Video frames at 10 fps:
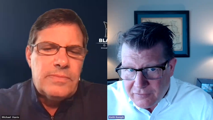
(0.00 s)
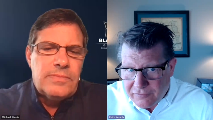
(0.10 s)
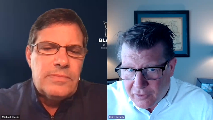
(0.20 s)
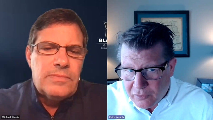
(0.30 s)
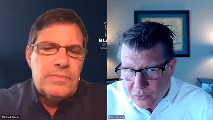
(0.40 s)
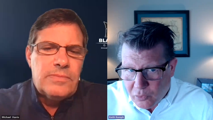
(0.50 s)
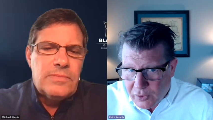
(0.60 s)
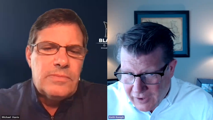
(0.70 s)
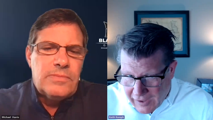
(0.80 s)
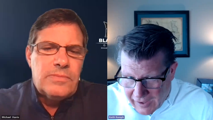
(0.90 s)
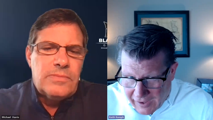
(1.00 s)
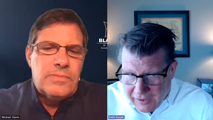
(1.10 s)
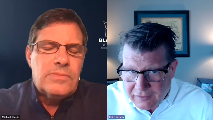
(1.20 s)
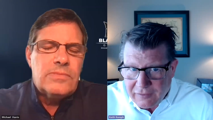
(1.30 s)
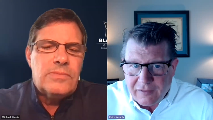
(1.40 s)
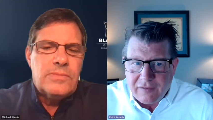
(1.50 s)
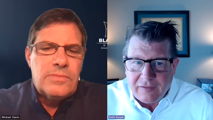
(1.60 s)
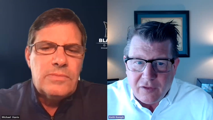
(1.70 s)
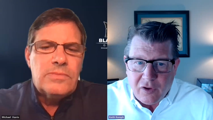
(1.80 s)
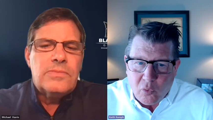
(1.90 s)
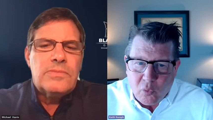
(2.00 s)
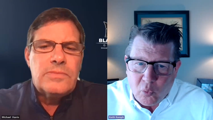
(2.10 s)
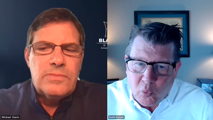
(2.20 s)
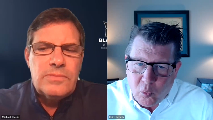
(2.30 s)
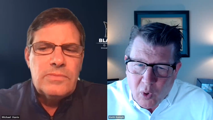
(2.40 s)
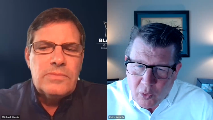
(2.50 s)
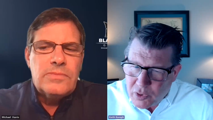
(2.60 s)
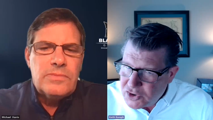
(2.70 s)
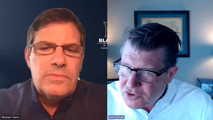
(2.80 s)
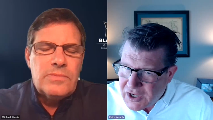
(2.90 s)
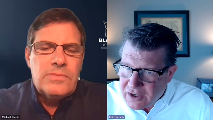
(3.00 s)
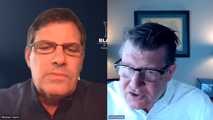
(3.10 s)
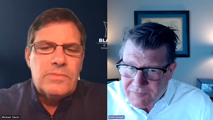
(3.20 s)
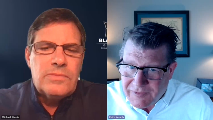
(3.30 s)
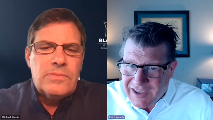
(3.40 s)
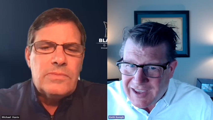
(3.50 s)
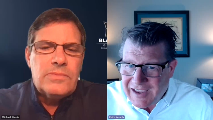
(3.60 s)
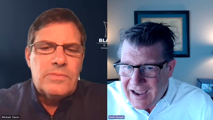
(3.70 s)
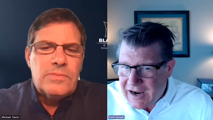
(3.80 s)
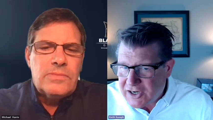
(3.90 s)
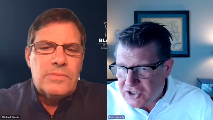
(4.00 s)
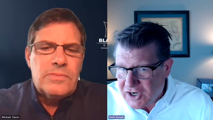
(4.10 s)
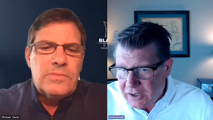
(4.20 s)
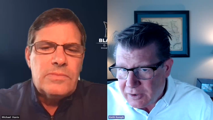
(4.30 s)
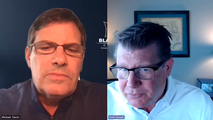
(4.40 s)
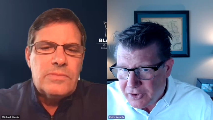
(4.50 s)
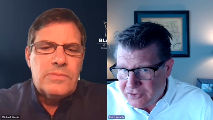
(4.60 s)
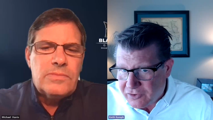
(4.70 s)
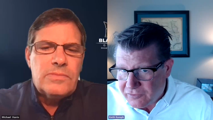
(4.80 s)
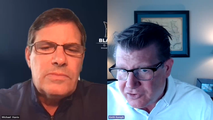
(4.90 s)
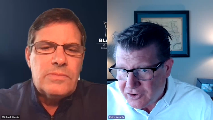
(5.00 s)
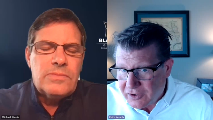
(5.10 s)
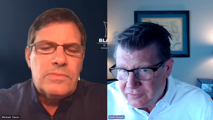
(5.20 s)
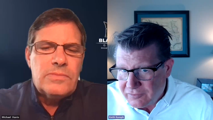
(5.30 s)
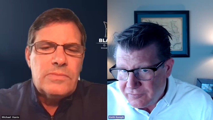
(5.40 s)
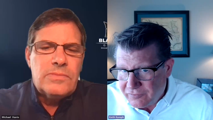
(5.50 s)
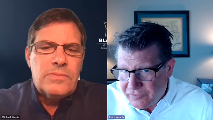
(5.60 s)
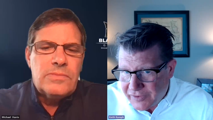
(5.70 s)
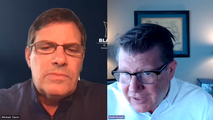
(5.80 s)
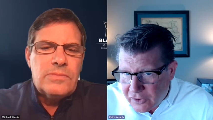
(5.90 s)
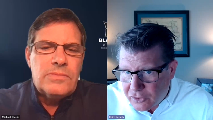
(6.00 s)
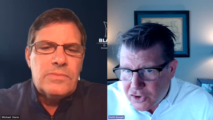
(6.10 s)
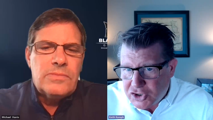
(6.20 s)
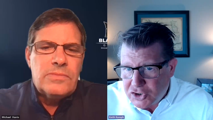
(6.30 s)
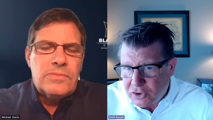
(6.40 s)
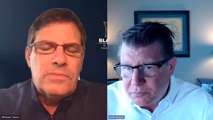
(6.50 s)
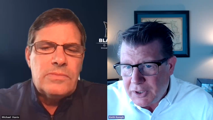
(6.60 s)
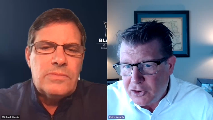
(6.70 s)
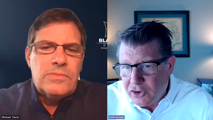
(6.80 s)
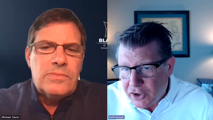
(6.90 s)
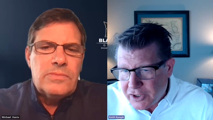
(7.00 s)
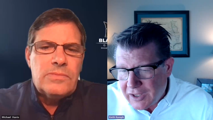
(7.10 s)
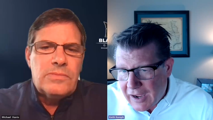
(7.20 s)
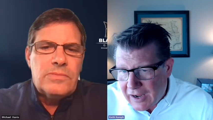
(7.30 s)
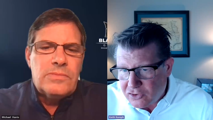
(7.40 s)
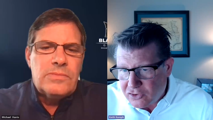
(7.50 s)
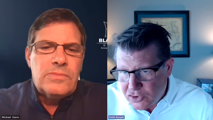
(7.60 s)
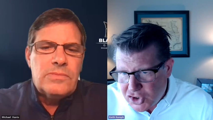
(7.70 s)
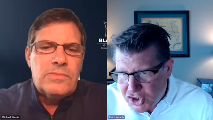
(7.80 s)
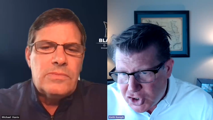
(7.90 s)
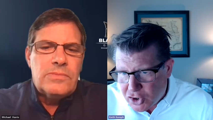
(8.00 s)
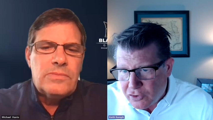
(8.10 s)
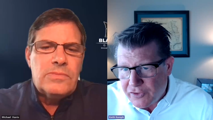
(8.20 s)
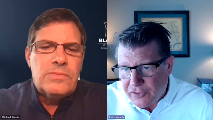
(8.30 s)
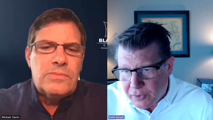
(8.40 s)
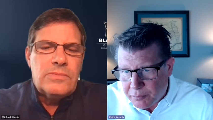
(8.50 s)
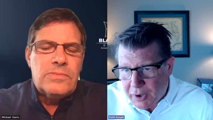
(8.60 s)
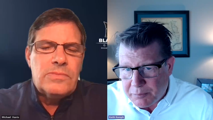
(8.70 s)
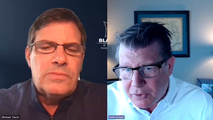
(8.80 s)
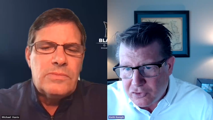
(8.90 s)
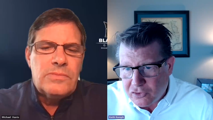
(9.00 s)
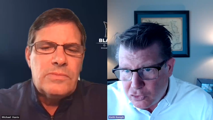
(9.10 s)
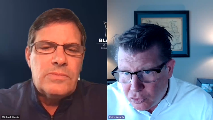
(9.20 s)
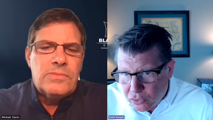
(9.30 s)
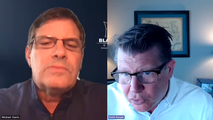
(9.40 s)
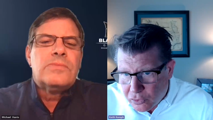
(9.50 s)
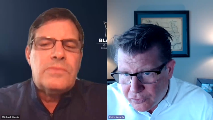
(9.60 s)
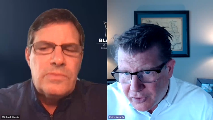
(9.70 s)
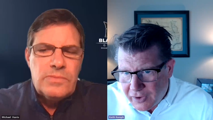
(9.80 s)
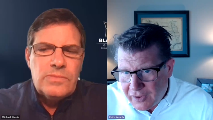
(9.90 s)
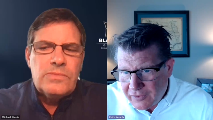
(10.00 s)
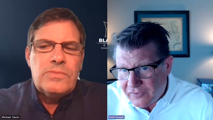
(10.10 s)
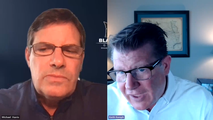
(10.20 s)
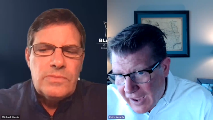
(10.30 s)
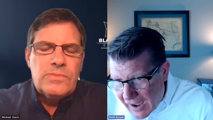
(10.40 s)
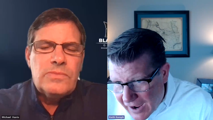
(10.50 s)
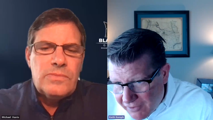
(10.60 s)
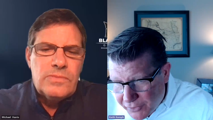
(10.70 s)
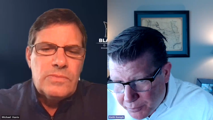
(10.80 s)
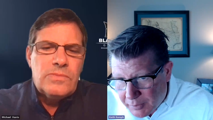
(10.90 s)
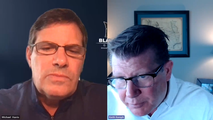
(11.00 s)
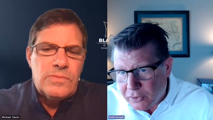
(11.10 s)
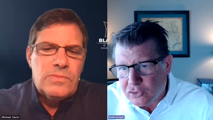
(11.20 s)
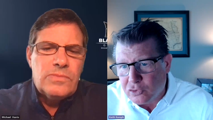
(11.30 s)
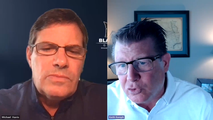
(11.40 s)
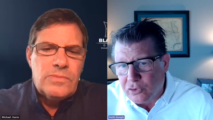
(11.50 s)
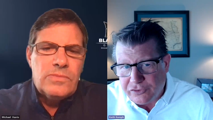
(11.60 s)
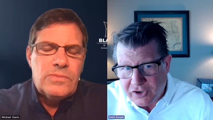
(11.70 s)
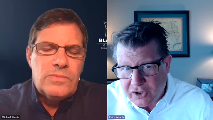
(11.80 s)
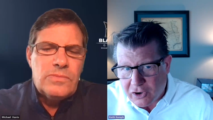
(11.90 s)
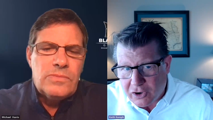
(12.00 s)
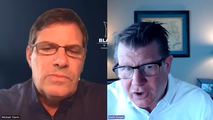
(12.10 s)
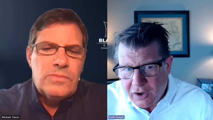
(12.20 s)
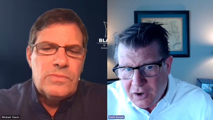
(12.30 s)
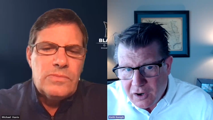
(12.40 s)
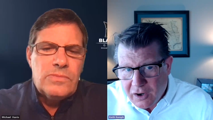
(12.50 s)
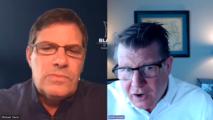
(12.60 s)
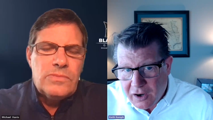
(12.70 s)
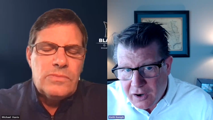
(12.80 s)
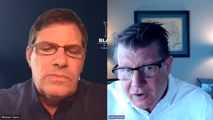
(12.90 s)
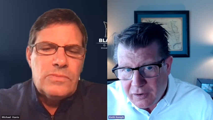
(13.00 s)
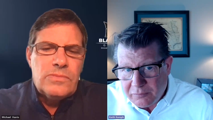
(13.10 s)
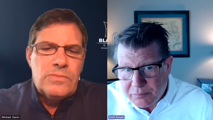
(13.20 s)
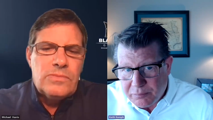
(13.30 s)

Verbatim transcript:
Speaker 1: for what's ahead. What would you say are some of the key action items that servicing leaders should be looking at to ensure that their proper tools, that they have the proper tools and are uh,